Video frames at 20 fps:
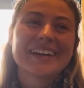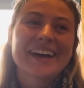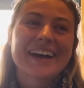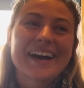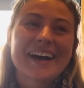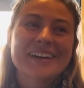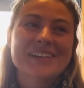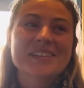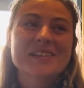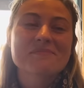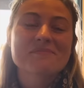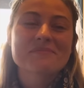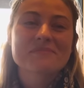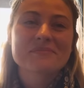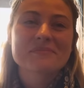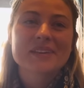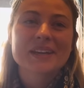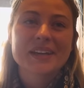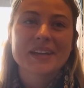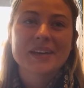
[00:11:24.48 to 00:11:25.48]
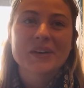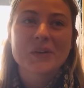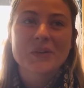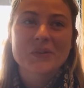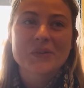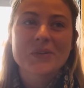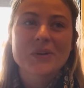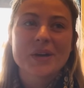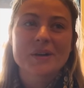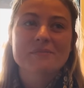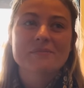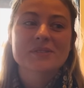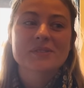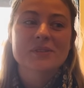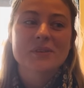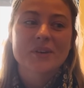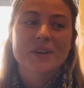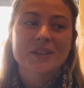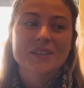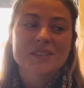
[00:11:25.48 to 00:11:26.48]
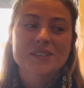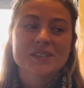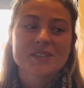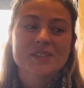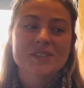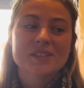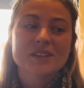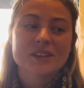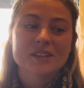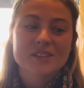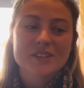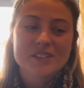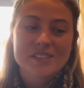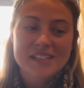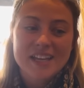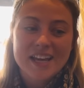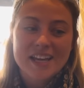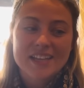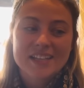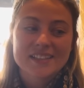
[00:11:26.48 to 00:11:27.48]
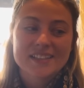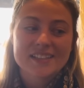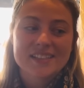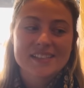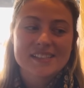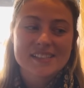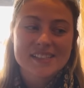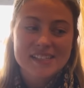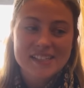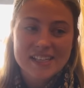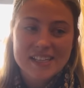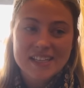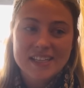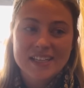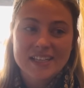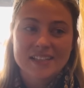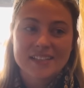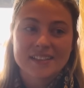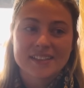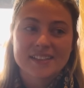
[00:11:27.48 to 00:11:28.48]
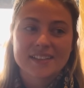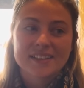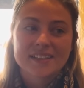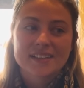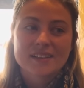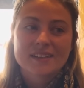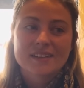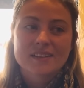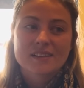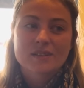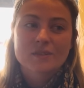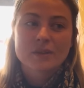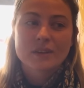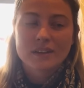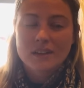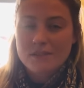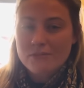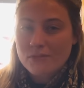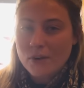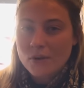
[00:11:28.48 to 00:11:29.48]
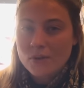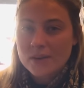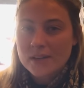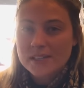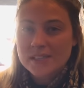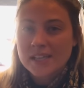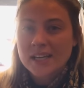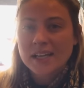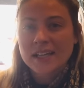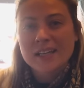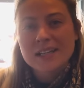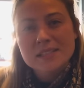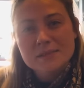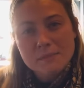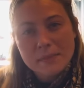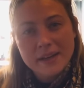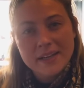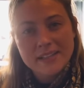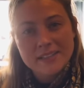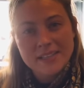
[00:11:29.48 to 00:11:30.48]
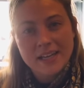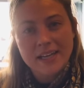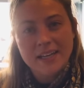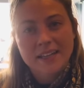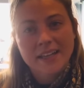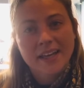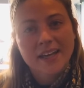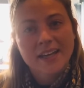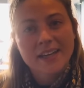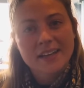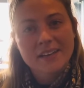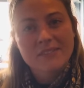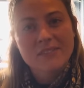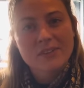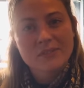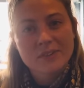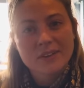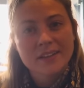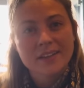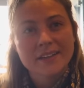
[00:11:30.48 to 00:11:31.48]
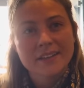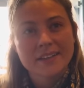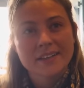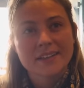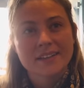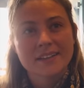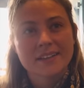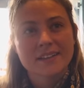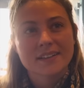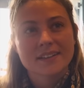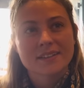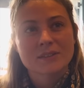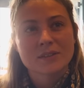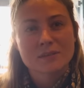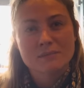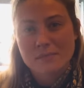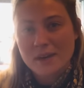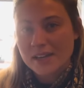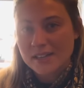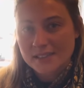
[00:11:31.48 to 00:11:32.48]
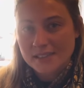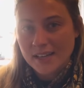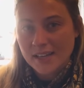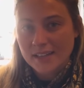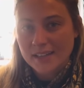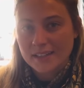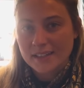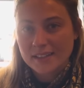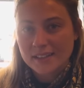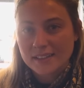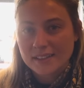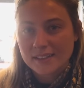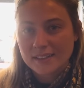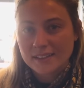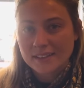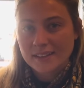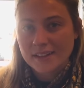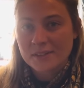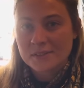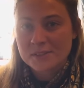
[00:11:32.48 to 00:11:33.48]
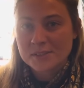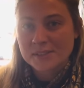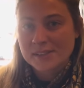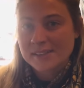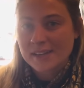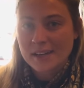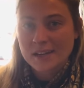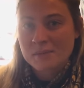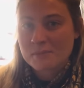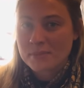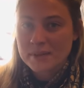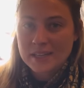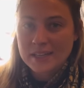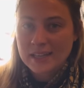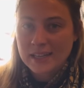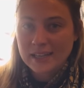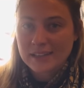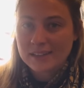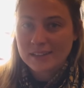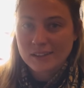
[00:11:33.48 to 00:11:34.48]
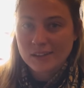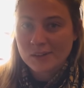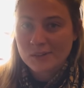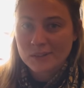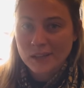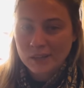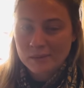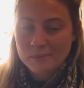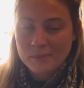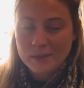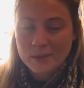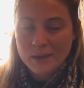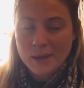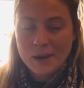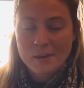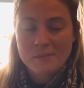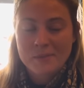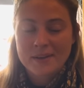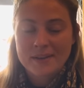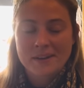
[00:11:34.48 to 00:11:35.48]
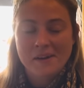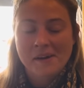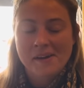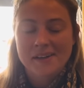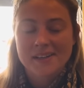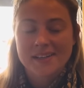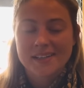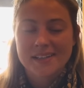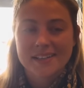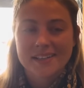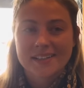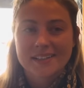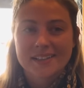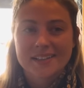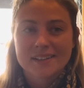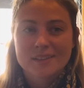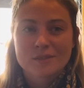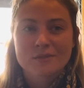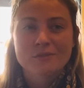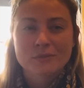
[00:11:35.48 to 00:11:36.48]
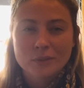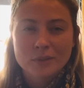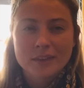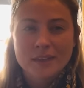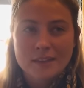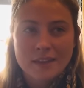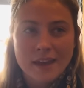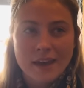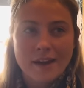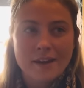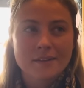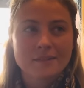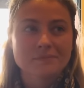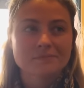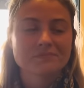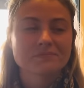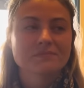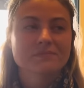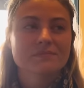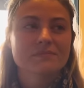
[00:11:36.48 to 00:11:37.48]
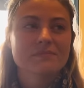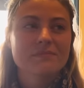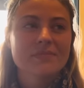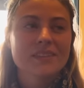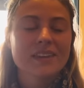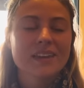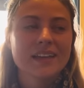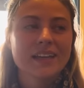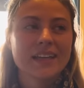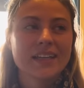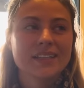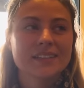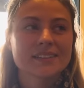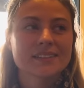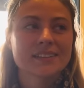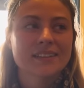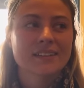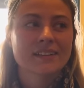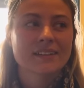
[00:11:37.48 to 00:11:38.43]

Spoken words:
as I'm getting older, I'm starting to just understand and see and really focus, and I guess meditate. Like, I never really would meditate. I would just kind of be, you know, like be there, but not fully there. And